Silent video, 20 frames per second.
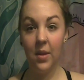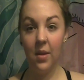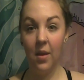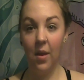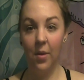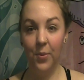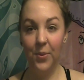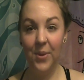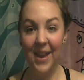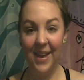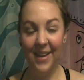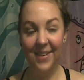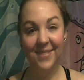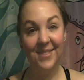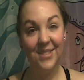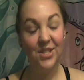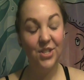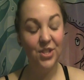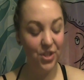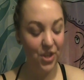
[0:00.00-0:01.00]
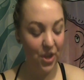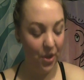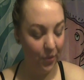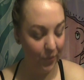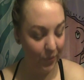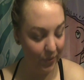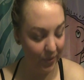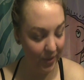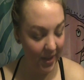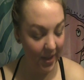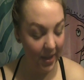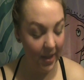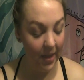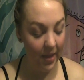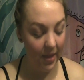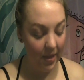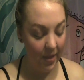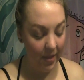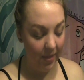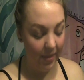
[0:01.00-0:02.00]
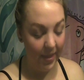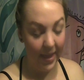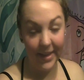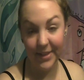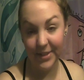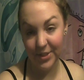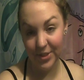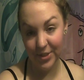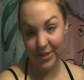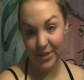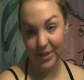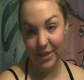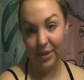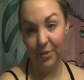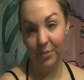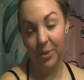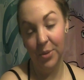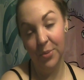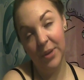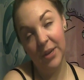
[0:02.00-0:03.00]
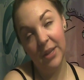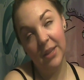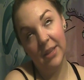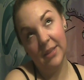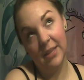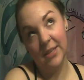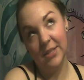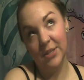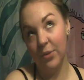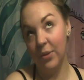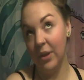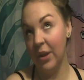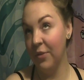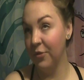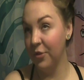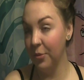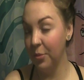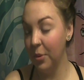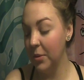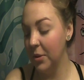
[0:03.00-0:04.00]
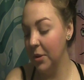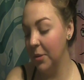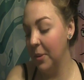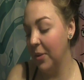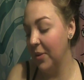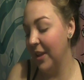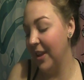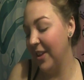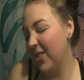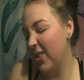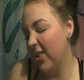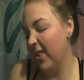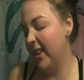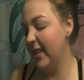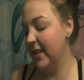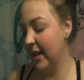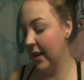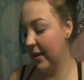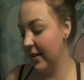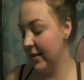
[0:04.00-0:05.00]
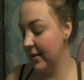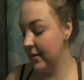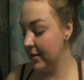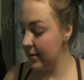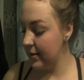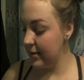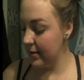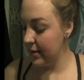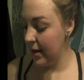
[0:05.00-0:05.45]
Okay, so that is your serum. You want to let that soak in for probably about like 30 seconds.